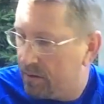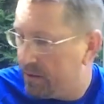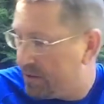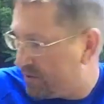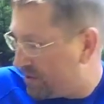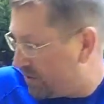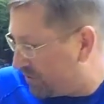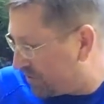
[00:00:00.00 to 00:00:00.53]

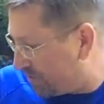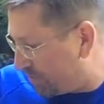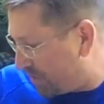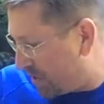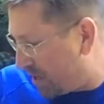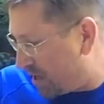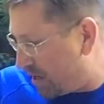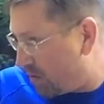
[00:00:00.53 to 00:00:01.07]
This is some
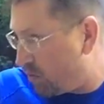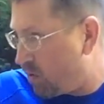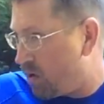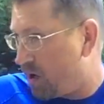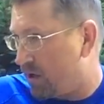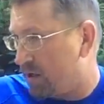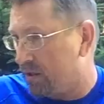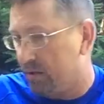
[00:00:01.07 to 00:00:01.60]

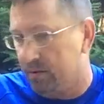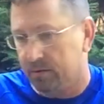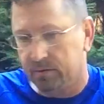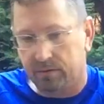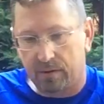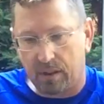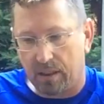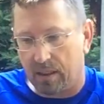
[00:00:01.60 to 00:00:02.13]
water
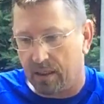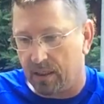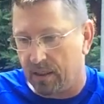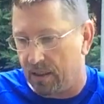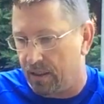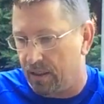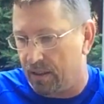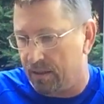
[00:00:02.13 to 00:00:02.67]

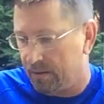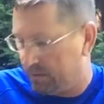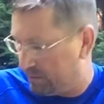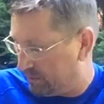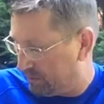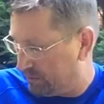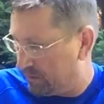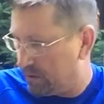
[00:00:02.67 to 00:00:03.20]

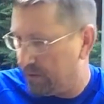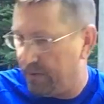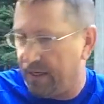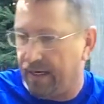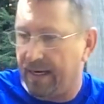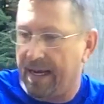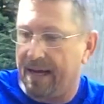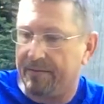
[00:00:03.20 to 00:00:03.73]
that
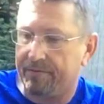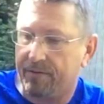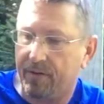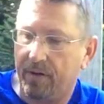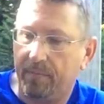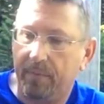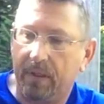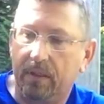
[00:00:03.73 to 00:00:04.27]
I got
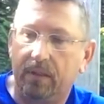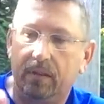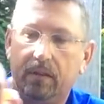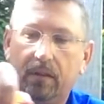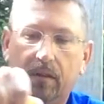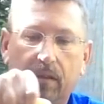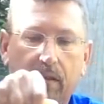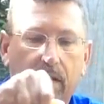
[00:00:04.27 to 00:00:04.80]
from
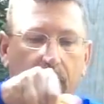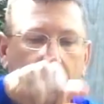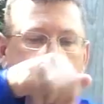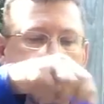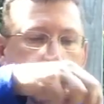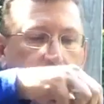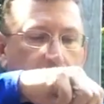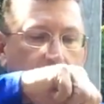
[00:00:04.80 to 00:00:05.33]

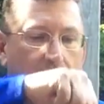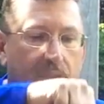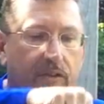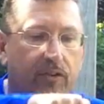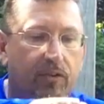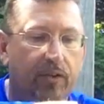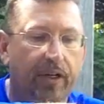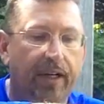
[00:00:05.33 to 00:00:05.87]
a
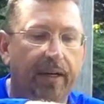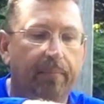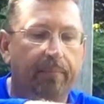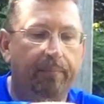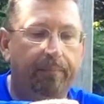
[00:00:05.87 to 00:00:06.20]
stream,